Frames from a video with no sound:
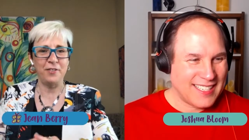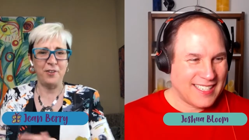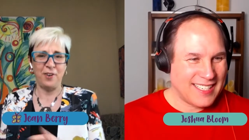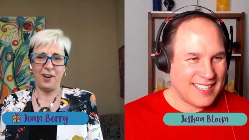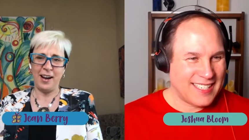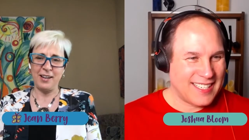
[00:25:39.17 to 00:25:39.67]
Speaker 1: the
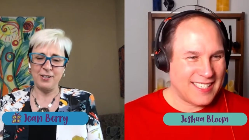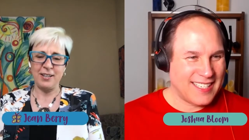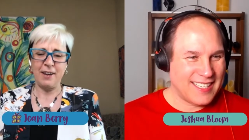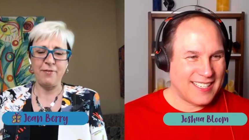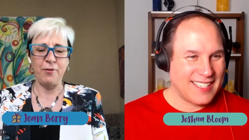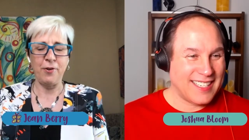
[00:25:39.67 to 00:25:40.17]
floor. I
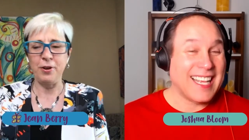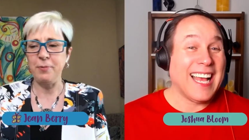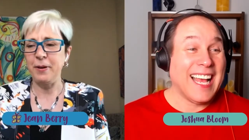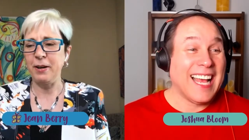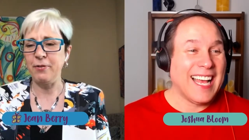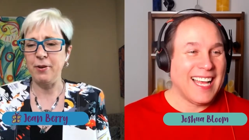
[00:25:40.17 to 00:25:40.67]
just have four
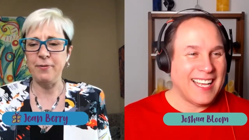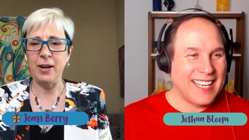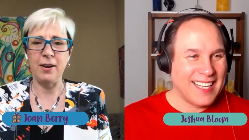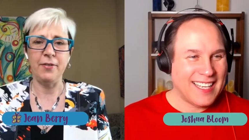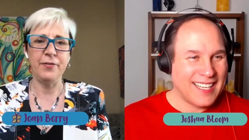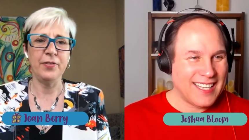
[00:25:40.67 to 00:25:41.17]
to pick from
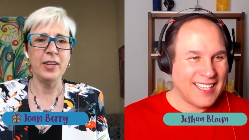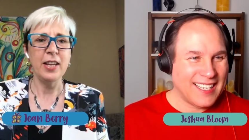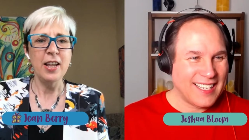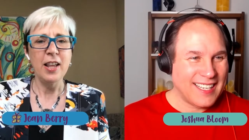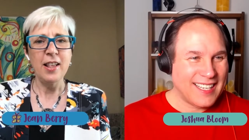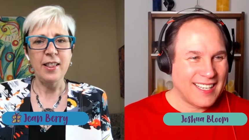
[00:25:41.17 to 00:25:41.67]
now.
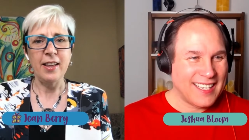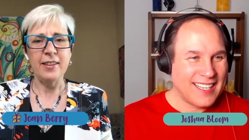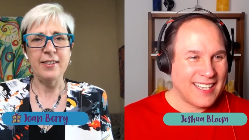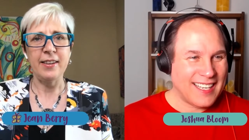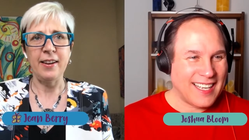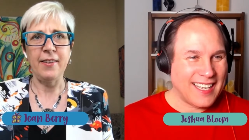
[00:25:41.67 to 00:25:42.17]

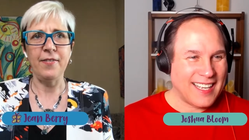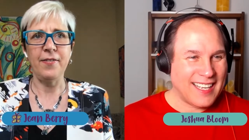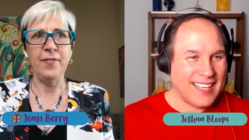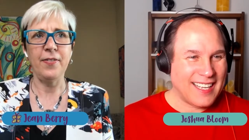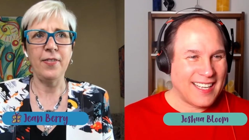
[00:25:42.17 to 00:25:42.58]
Let's see.